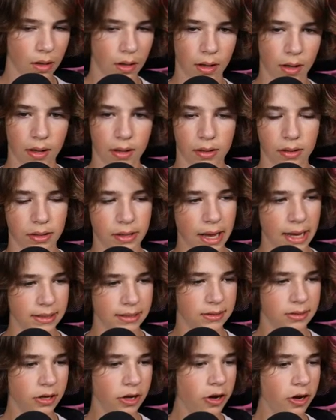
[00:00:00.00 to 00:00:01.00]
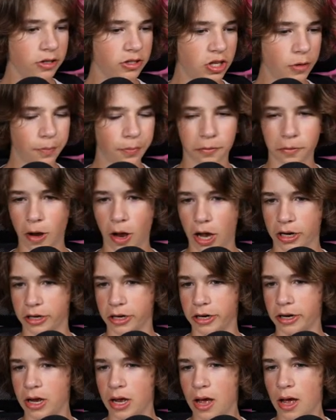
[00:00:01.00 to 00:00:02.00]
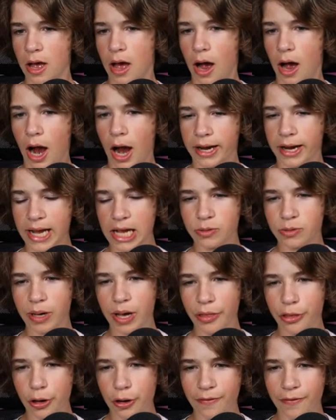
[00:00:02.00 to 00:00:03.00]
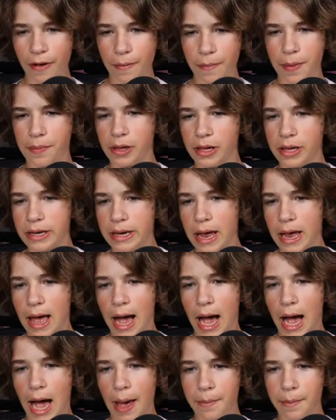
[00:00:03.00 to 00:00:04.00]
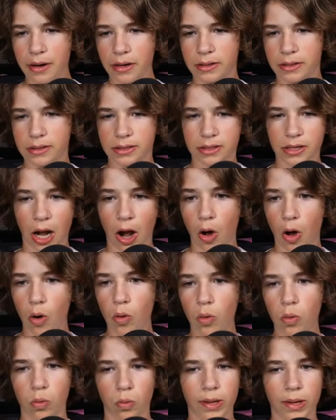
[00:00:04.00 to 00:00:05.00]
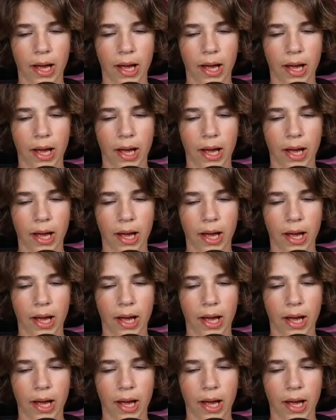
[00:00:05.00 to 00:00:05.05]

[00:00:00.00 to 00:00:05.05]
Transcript: Yes, sir, Super Rocker. All right, guys, we got 35 people in. I'm going to start. Oh, we got